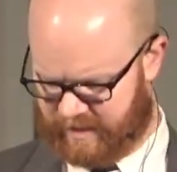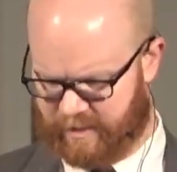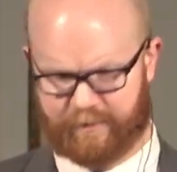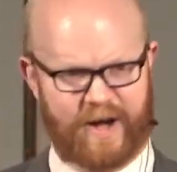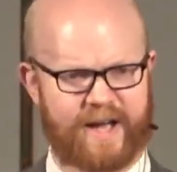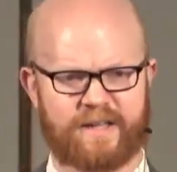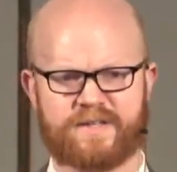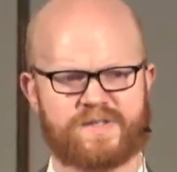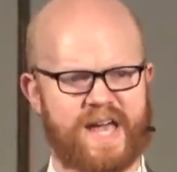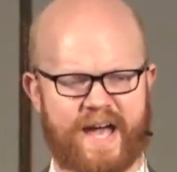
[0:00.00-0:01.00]

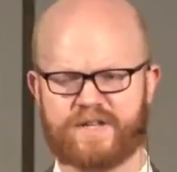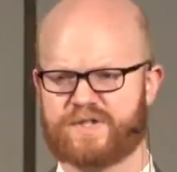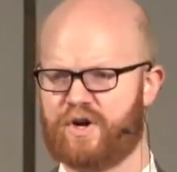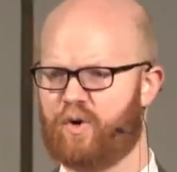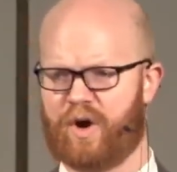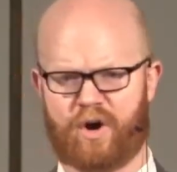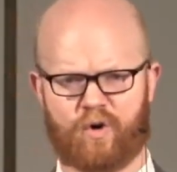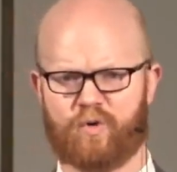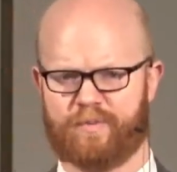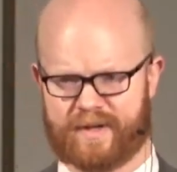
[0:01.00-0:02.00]
Violence has no
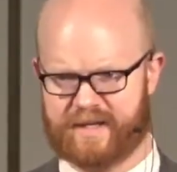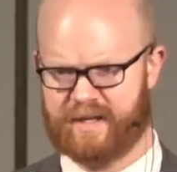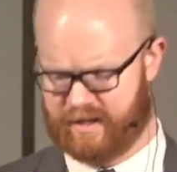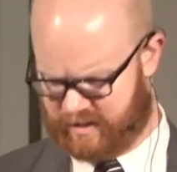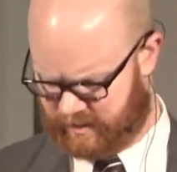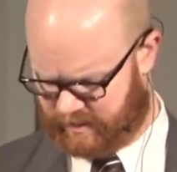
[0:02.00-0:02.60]
home here.